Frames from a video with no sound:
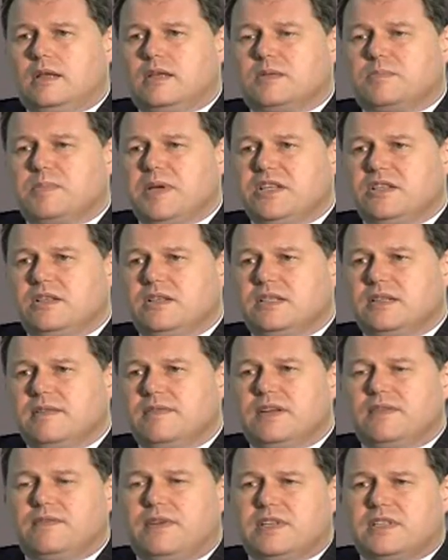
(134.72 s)
The Special
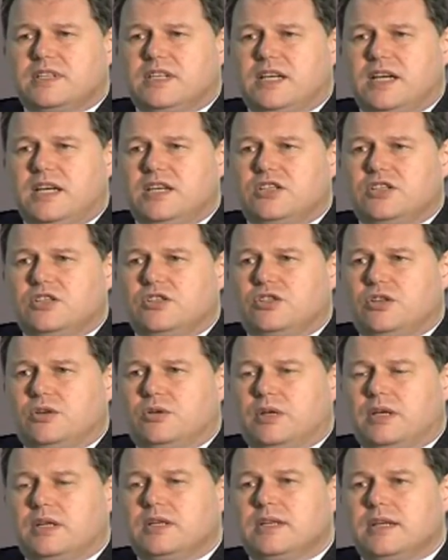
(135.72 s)
Civil Investigations
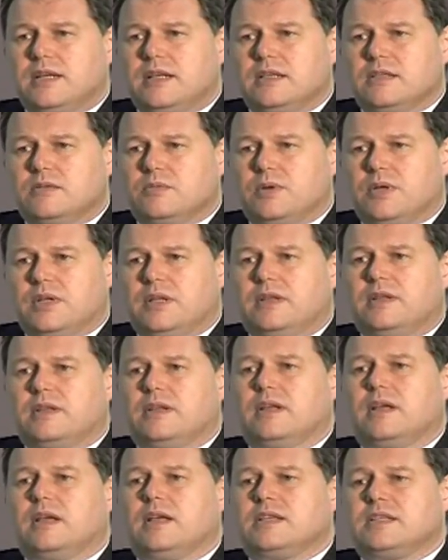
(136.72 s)
Unit deals
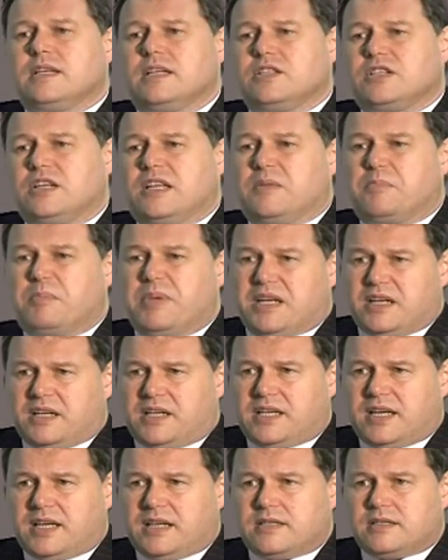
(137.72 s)
with essentially the bigger
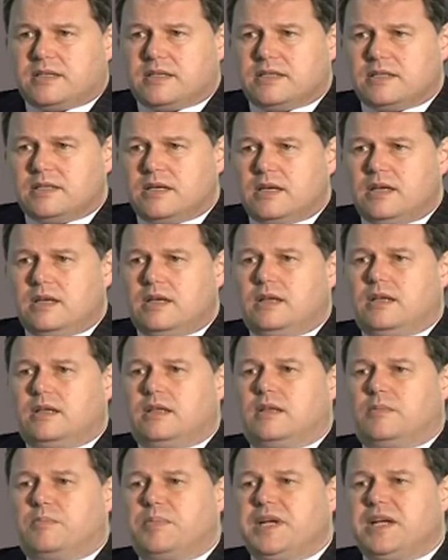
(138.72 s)
cases.
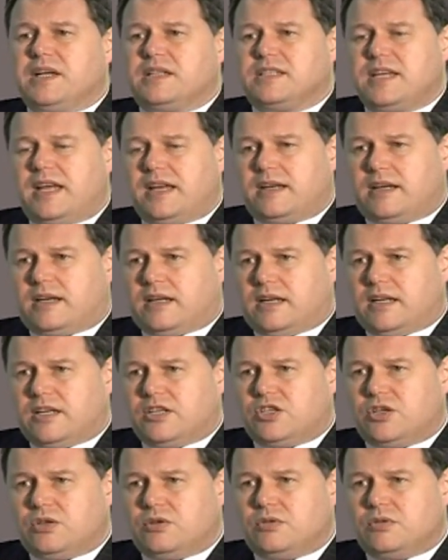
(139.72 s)
The bigger technical
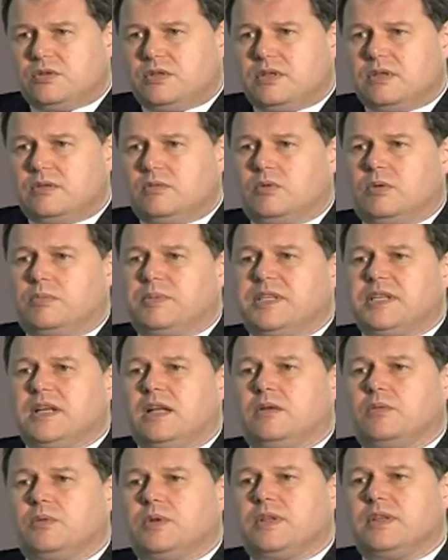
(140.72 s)
issues will be
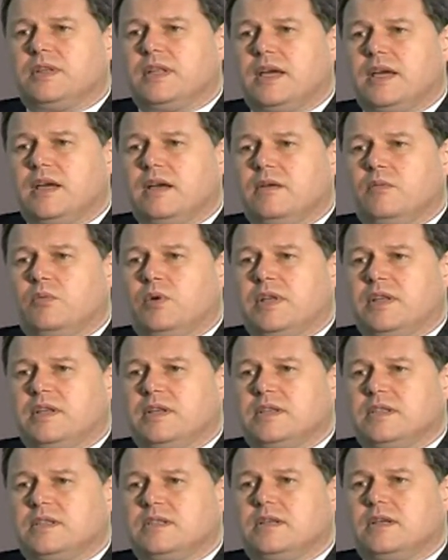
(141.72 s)
dealt with there, where
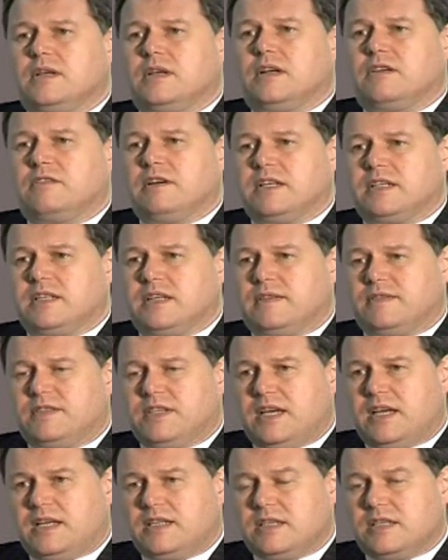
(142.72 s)
there's a great deal of
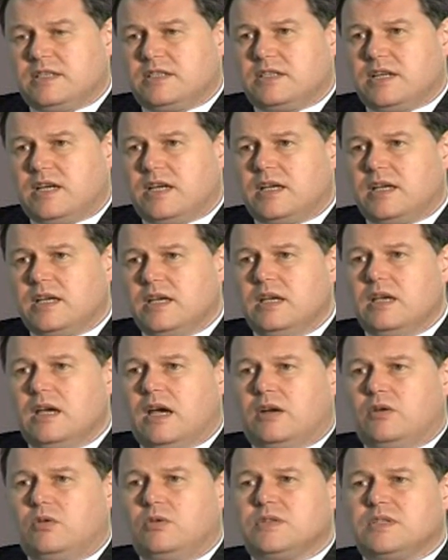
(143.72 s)
tax at stake,
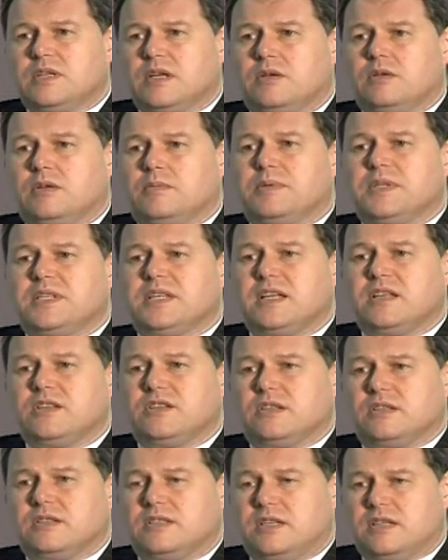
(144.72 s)
and also the
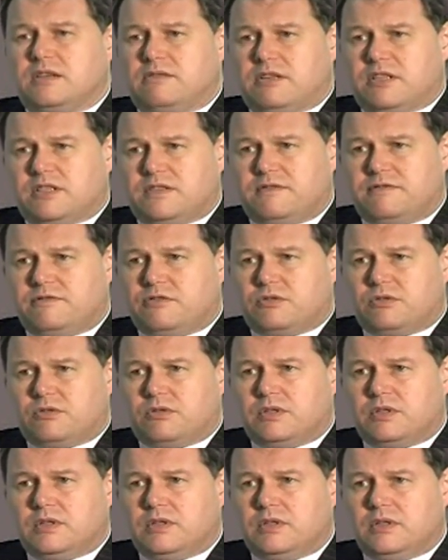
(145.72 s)
potential serious
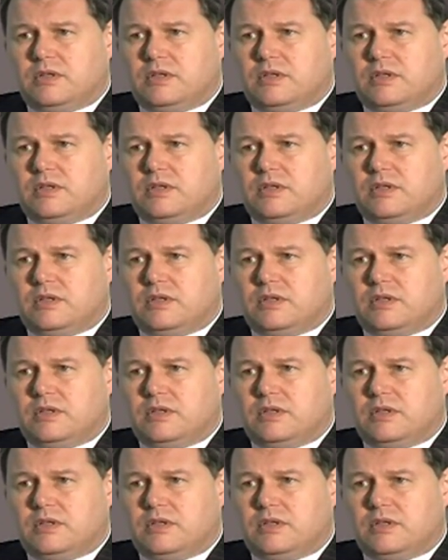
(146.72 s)
fraud.